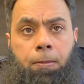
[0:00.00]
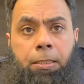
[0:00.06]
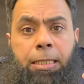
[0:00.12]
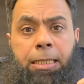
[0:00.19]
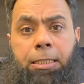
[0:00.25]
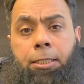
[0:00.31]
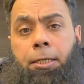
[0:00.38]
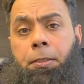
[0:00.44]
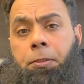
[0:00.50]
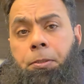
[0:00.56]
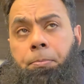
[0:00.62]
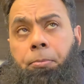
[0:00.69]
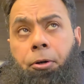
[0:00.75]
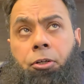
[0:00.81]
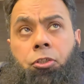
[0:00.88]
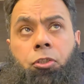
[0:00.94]

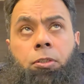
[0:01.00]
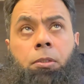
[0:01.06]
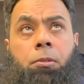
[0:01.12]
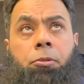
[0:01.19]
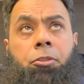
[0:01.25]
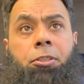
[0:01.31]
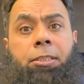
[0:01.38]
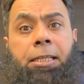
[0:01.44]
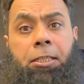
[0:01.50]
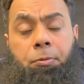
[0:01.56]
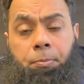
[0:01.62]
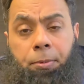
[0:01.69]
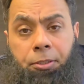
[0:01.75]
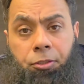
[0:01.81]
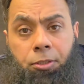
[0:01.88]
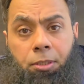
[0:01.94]
detailed personal
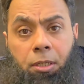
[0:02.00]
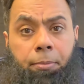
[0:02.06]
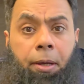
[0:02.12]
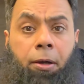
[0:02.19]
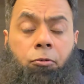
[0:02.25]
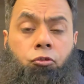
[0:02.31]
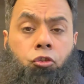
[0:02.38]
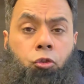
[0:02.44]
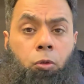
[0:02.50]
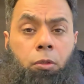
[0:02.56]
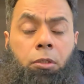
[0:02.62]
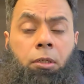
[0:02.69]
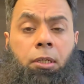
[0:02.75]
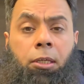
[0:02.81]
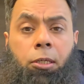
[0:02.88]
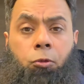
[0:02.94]
statements about
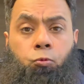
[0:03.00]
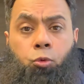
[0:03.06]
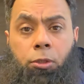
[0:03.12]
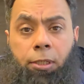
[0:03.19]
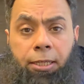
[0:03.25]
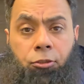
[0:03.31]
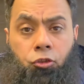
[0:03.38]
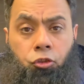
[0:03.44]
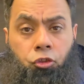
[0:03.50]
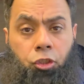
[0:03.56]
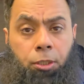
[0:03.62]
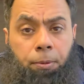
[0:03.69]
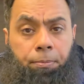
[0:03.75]
your relationship.